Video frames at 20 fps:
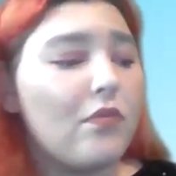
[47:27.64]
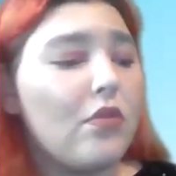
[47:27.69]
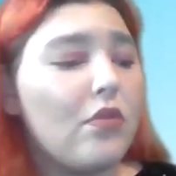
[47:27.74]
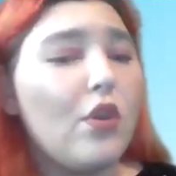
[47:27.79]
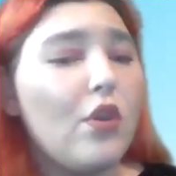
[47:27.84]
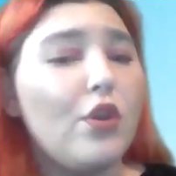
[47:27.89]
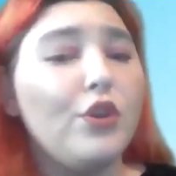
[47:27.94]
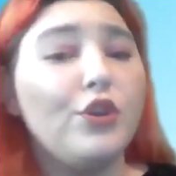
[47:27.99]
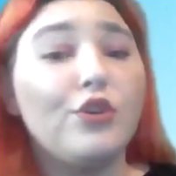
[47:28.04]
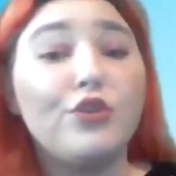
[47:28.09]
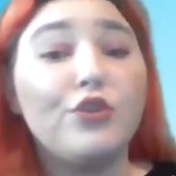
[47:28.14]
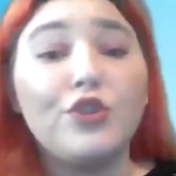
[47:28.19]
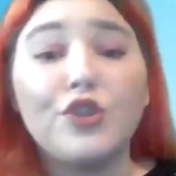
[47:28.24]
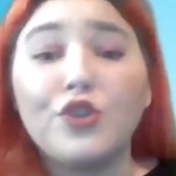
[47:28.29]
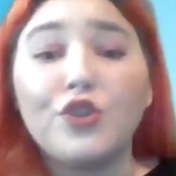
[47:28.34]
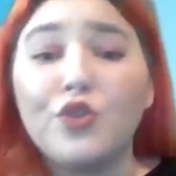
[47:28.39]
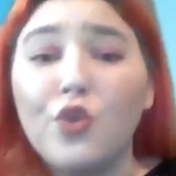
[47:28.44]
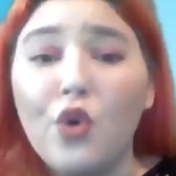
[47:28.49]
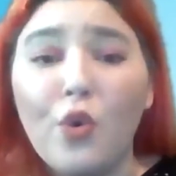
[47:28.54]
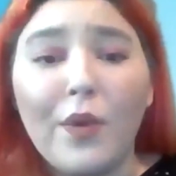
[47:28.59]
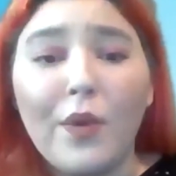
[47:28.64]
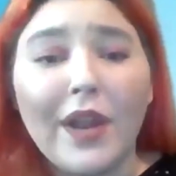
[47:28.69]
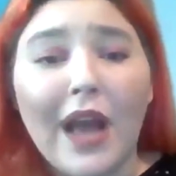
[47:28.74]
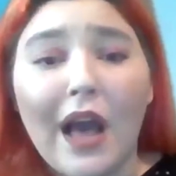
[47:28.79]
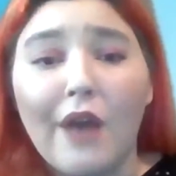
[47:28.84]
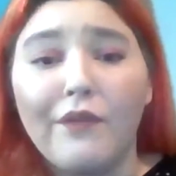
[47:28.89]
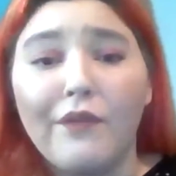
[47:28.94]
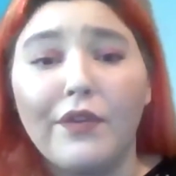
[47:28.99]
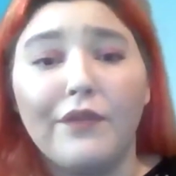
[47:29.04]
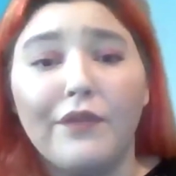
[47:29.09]
your school would
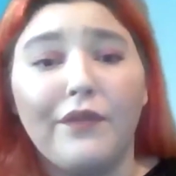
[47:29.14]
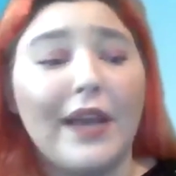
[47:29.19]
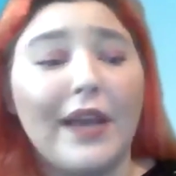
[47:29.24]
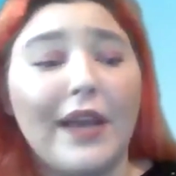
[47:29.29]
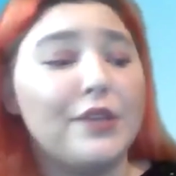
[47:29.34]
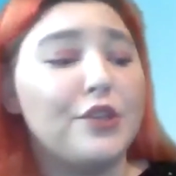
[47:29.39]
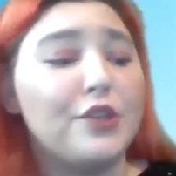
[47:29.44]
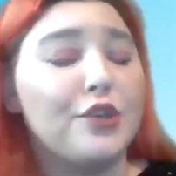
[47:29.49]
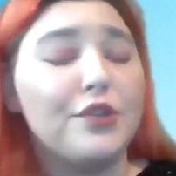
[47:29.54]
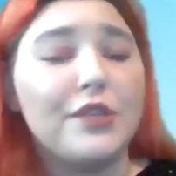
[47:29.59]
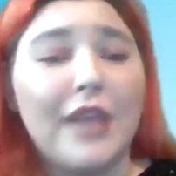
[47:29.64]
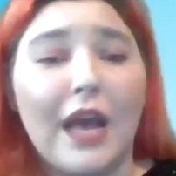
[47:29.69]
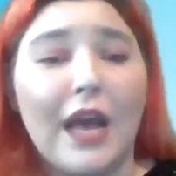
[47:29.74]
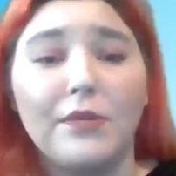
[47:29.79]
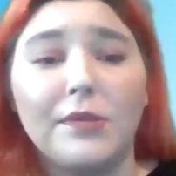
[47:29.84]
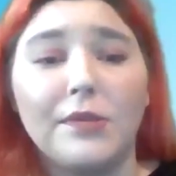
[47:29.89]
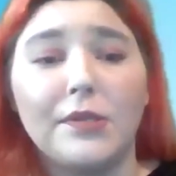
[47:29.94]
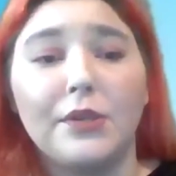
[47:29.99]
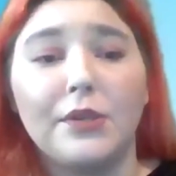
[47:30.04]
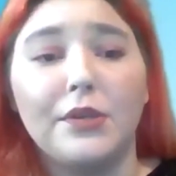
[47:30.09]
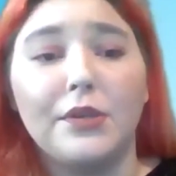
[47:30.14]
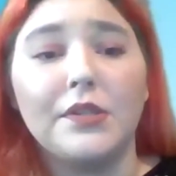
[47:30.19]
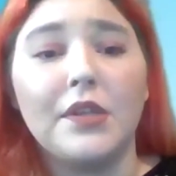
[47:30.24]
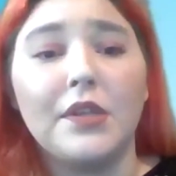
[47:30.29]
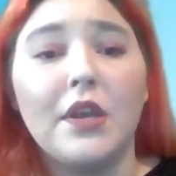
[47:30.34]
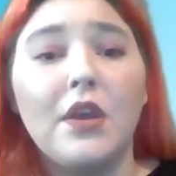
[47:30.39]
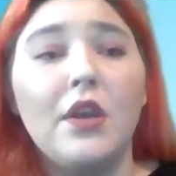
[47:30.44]
have advisors, counselors,